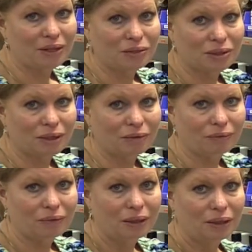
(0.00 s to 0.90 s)
make yourself
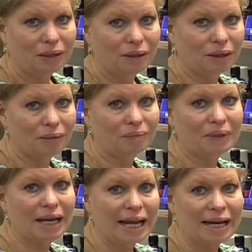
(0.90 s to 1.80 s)
um,
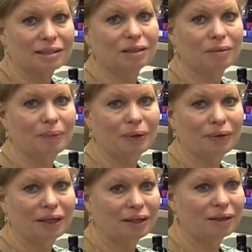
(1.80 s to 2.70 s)
that acid
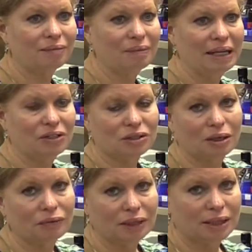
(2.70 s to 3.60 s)
component and make
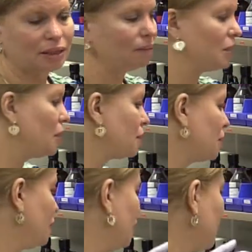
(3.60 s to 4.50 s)
yourself a nice
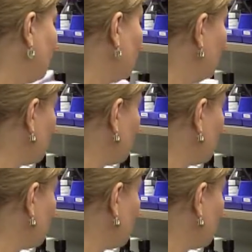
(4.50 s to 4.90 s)
hematoxylin and have a little